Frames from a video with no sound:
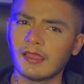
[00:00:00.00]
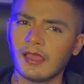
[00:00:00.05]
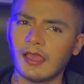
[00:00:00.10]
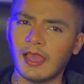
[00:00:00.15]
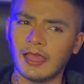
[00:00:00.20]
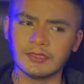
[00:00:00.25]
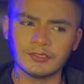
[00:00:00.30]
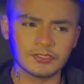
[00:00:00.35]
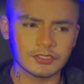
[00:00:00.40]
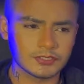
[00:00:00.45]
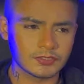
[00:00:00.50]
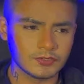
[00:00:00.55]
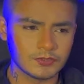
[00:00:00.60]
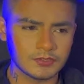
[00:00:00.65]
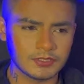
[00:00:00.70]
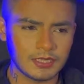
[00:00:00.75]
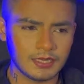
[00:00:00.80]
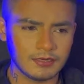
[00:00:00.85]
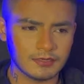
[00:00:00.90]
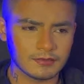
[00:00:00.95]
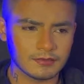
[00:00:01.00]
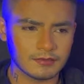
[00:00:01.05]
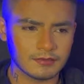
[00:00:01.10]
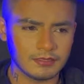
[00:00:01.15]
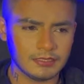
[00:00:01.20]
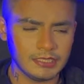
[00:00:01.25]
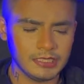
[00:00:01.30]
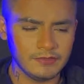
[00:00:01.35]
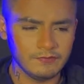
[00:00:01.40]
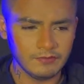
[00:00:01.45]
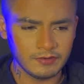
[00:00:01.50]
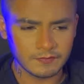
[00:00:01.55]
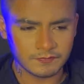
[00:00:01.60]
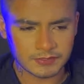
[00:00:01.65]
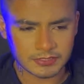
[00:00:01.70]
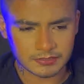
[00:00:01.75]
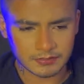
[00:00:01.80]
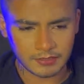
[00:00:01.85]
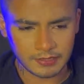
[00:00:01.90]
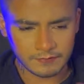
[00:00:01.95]
and just know that even
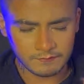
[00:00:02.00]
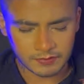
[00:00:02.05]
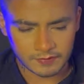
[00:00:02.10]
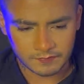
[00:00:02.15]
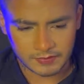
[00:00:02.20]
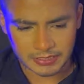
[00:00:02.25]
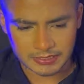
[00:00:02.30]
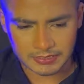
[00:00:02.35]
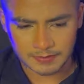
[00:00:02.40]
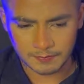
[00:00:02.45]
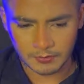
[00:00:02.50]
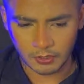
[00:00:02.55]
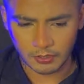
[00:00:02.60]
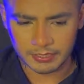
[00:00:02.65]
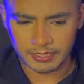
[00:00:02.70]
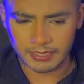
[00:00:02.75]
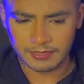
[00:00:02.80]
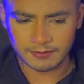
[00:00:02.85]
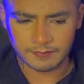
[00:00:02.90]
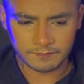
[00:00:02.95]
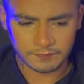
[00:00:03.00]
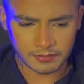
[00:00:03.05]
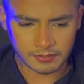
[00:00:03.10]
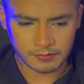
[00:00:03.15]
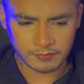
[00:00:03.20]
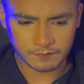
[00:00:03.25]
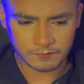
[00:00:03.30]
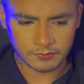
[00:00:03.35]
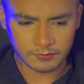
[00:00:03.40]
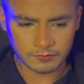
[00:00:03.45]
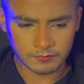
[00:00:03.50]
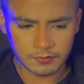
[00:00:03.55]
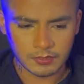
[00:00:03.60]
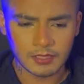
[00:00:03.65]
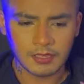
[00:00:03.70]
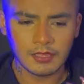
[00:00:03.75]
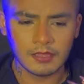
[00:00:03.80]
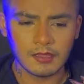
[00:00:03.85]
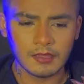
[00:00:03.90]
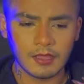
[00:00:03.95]
if there's a blockade in front of you,
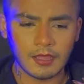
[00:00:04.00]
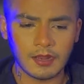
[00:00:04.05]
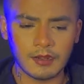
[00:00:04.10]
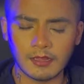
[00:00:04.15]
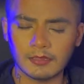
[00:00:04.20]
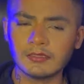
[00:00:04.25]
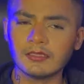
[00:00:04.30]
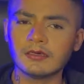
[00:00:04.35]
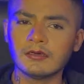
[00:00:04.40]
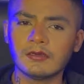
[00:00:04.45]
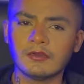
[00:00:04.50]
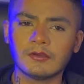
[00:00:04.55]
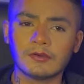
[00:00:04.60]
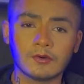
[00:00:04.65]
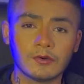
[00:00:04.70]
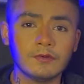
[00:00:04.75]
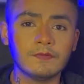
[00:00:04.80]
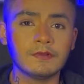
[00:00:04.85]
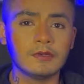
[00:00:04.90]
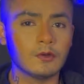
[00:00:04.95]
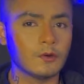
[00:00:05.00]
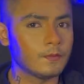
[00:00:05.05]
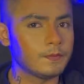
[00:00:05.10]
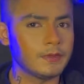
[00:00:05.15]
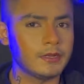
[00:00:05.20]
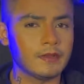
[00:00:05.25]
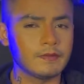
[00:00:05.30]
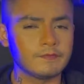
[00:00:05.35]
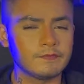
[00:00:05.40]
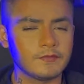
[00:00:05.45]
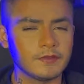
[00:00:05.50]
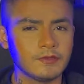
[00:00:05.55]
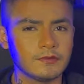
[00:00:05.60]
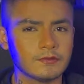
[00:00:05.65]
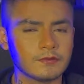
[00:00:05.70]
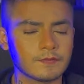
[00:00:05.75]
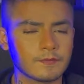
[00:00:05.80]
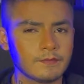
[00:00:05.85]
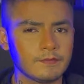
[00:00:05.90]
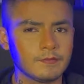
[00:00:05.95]
another road will open up for
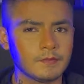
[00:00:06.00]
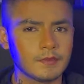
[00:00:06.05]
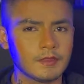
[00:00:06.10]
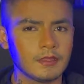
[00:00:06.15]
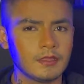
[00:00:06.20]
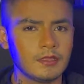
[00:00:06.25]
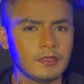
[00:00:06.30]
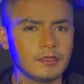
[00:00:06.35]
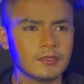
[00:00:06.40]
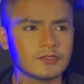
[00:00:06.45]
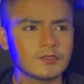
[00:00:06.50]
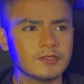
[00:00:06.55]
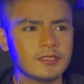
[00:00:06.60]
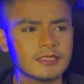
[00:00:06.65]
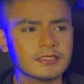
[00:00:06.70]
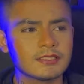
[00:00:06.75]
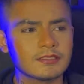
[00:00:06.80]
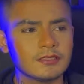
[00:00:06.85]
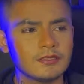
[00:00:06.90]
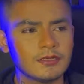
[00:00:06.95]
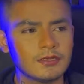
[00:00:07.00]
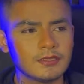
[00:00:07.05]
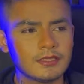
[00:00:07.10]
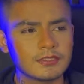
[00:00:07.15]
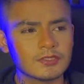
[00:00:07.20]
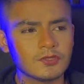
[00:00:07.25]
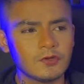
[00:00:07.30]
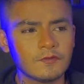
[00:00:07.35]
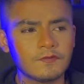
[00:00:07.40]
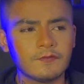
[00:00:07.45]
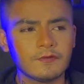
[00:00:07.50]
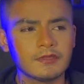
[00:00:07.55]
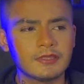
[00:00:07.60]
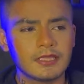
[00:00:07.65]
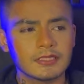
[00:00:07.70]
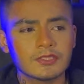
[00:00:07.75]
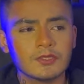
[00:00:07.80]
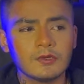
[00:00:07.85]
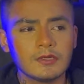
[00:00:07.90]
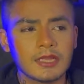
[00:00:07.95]
you. So there's
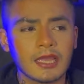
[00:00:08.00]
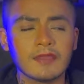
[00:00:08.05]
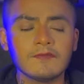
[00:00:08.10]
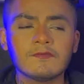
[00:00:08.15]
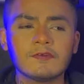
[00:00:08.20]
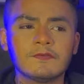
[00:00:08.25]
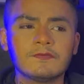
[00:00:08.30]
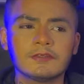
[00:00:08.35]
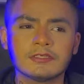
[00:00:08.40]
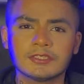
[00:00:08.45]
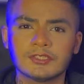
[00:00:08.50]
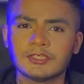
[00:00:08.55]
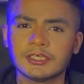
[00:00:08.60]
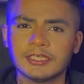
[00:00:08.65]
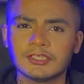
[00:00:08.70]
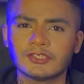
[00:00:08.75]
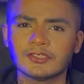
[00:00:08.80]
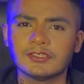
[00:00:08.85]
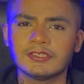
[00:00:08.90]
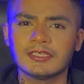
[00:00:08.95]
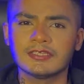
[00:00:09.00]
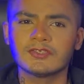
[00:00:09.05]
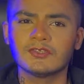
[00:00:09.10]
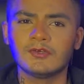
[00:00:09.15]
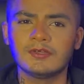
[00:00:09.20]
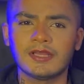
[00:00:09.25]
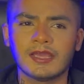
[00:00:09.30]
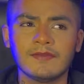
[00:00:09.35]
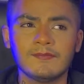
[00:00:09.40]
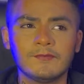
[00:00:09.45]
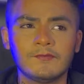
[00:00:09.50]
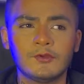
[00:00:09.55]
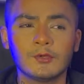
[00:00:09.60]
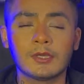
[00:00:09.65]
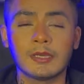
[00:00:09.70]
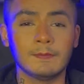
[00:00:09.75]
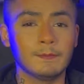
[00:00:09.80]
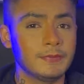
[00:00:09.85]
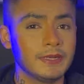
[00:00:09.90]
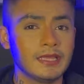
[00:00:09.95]
no time for frustration. There's no time to
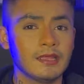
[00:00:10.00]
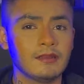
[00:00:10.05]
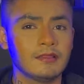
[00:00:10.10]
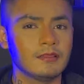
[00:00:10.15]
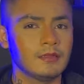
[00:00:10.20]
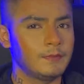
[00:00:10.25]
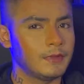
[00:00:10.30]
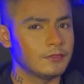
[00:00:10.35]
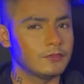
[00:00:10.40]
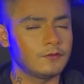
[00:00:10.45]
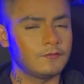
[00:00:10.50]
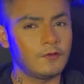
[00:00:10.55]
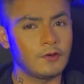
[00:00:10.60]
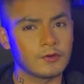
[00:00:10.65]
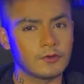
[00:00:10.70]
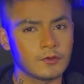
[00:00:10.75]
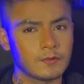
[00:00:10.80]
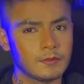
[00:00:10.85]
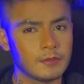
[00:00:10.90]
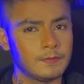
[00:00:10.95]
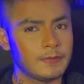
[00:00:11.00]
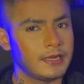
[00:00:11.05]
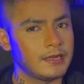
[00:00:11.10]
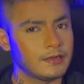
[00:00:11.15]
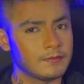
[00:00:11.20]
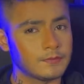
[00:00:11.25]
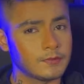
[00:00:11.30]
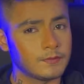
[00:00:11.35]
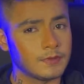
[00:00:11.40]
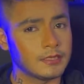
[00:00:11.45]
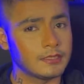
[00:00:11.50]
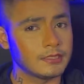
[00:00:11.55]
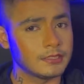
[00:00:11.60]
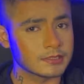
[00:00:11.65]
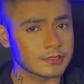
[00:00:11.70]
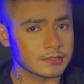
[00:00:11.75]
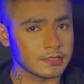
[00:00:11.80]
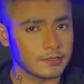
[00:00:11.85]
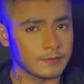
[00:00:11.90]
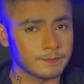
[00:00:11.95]
complain in the month of October, pile number one.
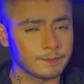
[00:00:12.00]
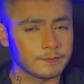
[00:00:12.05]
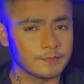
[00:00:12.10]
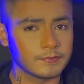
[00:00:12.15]
Listen up.